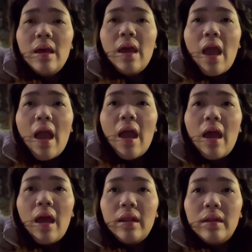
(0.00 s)

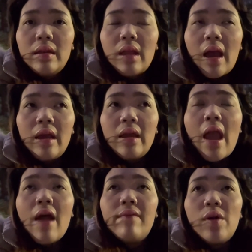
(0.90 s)
and I
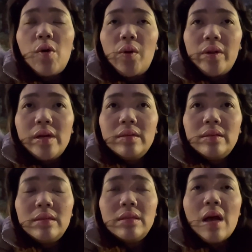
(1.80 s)
have ordered
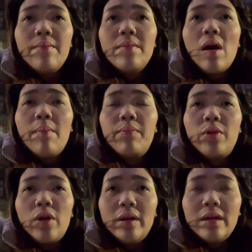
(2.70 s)
some
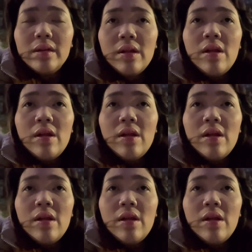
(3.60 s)
product